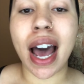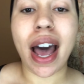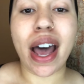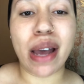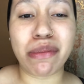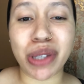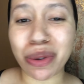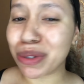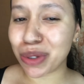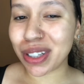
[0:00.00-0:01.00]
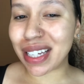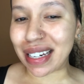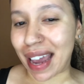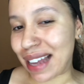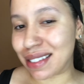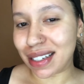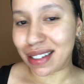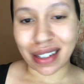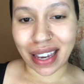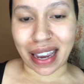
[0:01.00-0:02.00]
So it was really nasty
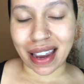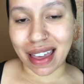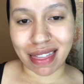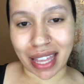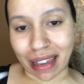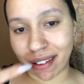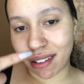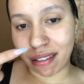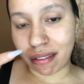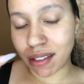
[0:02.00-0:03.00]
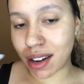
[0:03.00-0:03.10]
looking, and then